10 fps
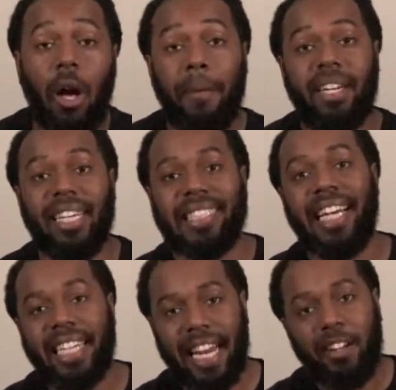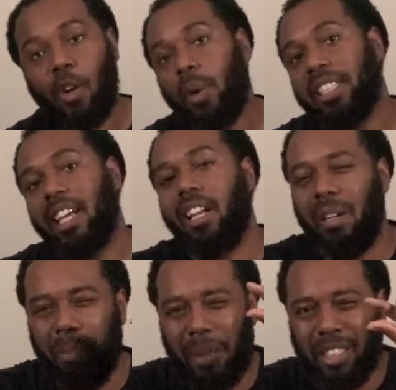because now you're only telling
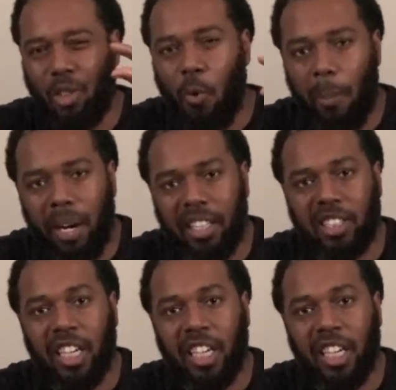them but so much